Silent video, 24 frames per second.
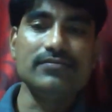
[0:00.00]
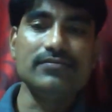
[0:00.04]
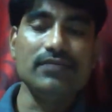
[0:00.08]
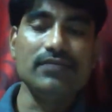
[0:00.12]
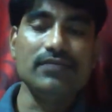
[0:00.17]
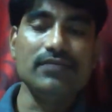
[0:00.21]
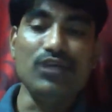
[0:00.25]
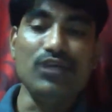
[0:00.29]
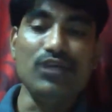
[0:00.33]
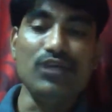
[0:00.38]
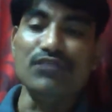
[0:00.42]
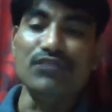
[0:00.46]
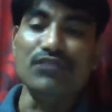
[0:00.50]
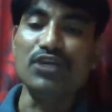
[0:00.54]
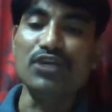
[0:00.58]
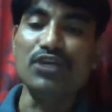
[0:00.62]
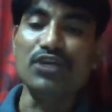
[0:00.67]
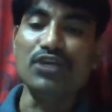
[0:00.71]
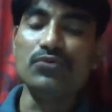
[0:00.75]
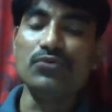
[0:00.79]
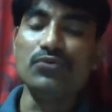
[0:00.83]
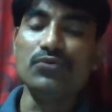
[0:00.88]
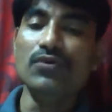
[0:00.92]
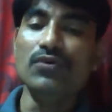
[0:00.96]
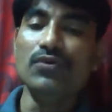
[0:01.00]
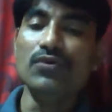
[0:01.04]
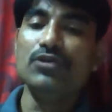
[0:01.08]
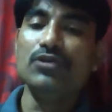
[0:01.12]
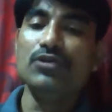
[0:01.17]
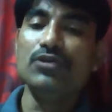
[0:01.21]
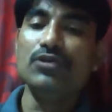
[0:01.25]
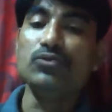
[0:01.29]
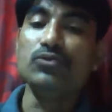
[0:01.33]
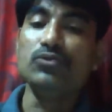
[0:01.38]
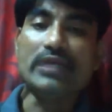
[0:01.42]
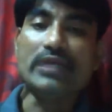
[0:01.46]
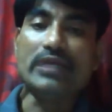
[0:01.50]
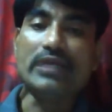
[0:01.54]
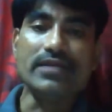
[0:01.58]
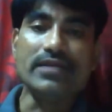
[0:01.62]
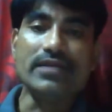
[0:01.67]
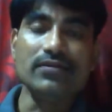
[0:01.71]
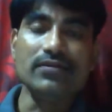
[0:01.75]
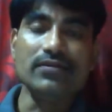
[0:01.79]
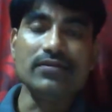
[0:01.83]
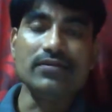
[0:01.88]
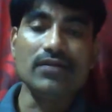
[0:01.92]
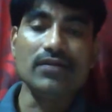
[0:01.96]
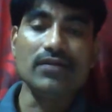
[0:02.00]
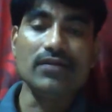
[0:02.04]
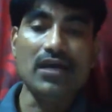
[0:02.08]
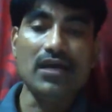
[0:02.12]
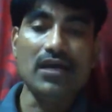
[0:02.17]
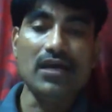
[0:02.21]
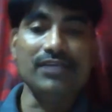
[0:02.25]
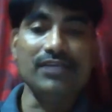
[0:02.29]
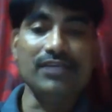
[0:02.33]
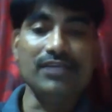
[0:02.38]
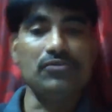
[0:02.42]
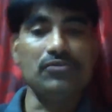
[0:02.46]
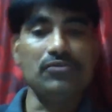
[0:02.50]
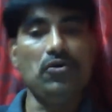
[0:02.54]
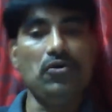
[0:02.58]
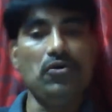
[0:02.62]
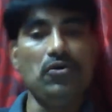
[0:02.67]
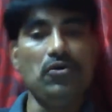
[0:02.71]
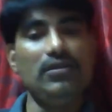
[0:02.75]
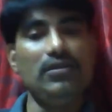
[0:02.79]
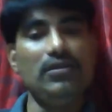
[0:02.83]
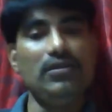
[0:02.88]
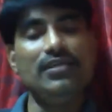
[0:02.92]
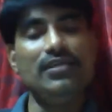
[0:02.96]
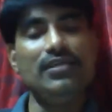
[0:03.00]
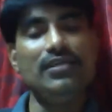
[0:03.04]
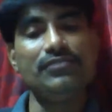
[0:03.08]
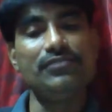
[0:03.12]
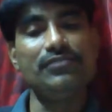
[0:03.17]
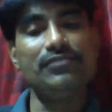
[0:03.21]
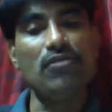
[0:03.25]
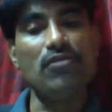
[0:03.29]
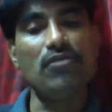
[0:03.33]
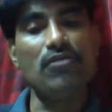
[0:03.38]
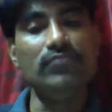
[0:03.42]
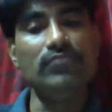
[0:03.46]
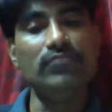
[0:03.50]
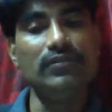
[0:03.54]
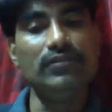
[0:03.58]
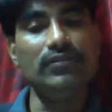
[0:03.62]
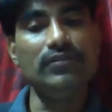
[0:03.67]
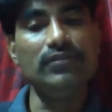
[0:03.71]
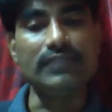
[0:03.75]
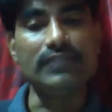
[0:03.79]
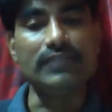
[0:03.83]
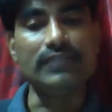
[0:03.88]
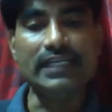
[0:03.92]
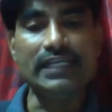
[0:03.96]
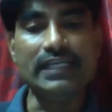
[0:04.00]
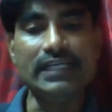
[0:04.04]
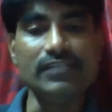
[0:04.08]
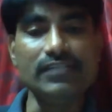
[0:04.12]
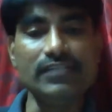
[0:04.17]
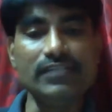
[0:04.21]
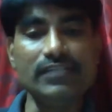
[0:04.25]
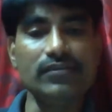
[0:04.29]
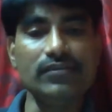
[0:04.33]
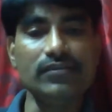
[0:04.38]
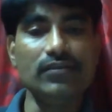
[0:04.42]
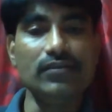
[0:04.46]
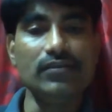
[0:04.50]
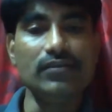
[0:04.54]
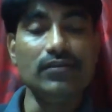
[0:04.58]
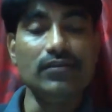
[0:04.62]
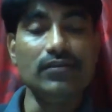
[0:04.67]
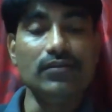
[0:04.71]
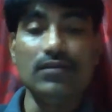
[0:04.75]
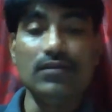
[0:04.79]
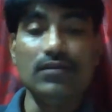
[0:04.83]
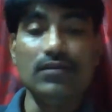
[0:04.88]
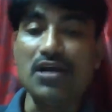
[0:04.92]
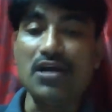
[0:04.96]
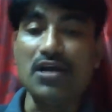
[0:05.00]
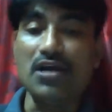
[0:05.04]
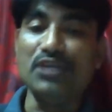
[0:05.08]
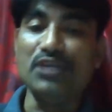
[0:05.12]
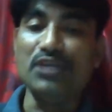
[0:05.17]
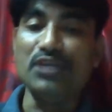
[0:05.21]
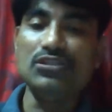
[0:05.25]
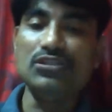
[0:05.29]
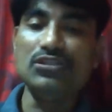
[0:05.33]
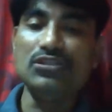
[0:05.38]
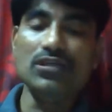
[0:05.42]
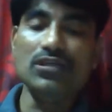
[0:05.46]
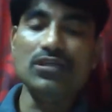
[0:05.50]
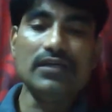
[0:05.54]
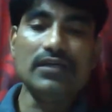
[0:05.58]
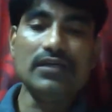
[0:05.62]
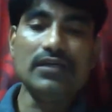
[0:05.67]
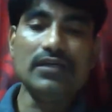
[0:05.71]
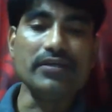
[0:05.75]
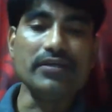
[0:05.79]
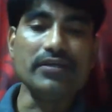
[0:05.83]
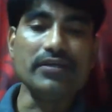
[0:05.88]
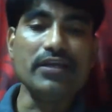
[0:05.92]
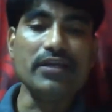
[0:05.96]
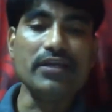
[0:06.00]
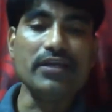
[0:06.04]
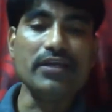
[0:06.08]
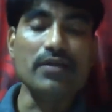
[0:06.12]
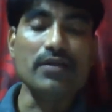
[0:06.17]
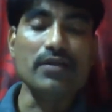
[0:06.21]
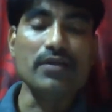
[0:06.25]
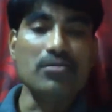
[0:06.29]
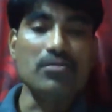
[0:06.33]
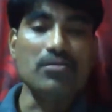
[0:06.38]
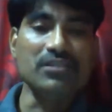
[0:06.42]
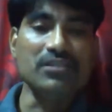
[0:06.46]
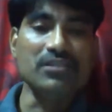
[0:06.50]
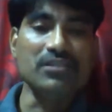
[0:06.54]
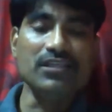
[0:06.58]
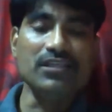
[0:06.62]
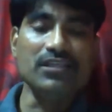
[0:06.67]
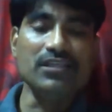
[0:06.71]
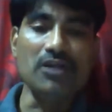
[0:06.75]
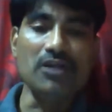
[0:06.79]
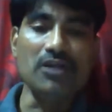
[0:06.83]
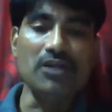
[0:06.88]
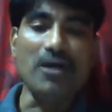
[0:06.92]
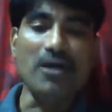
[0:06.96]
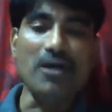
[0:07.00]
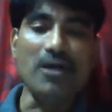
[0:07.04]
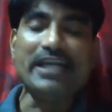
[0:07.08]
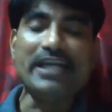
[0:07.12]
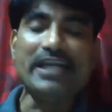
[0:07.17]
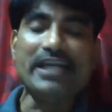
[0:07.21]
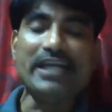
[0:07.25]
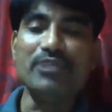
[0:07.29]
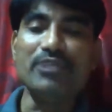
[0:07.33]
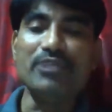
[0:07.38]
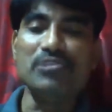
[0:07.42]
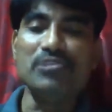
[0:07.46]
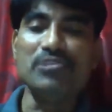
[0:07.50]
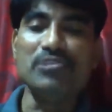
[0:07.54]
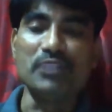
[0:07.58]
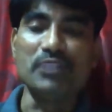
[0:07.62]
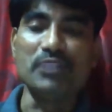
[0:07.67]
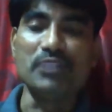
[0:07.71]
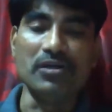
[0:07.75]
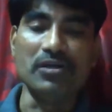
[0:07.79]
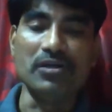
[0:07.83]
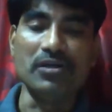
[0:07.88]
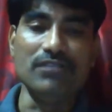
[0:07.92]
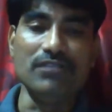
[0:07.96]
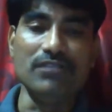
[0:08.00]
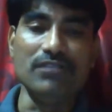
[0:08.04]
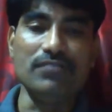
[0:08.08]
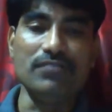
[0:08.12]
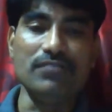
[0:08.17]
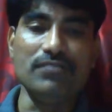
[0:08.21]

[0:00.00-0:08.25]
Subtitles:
infinitive, to read, S or ES form, reads, ing, reading. But see the oddity of this particular verb.